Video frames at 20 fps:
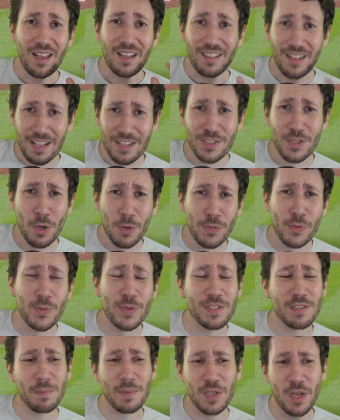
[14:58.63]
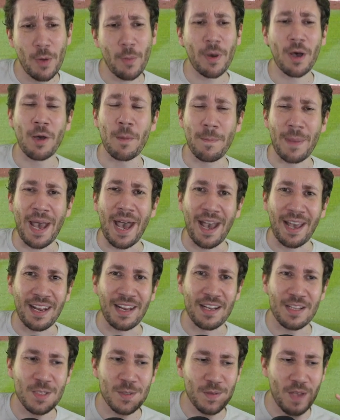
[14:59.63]
Let's go through this Manoah at bat,
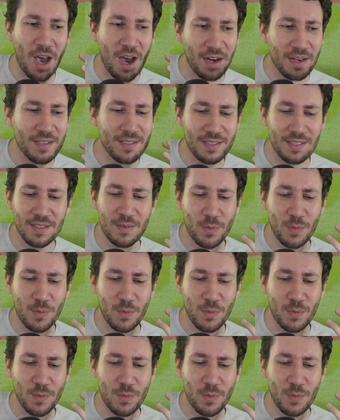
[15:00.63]
and it's honestly